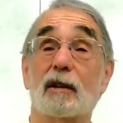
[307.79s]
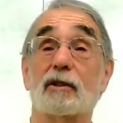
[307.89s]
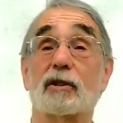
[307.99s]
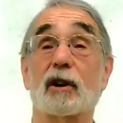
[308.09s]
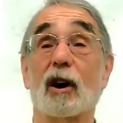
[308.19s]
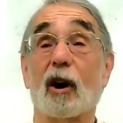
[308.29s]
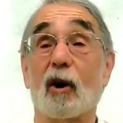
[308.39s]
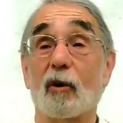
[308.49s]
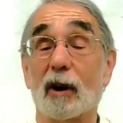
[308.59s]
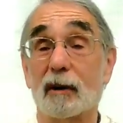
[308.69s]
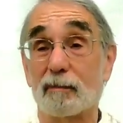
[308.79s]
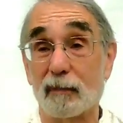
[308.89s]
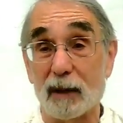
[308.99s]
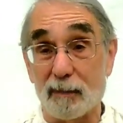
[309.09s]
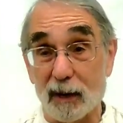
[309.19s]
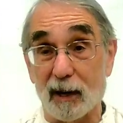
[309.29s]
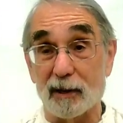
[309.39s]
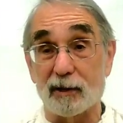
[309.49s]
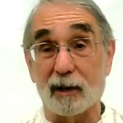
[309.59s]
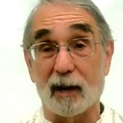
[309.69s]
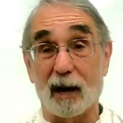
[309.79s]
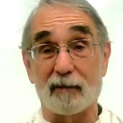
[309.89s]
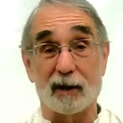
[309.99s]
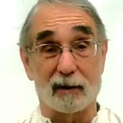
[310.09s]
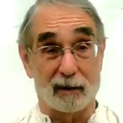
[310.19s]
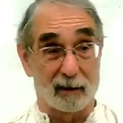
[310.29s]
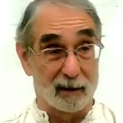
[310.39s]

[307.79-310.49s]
so it might be nice to have it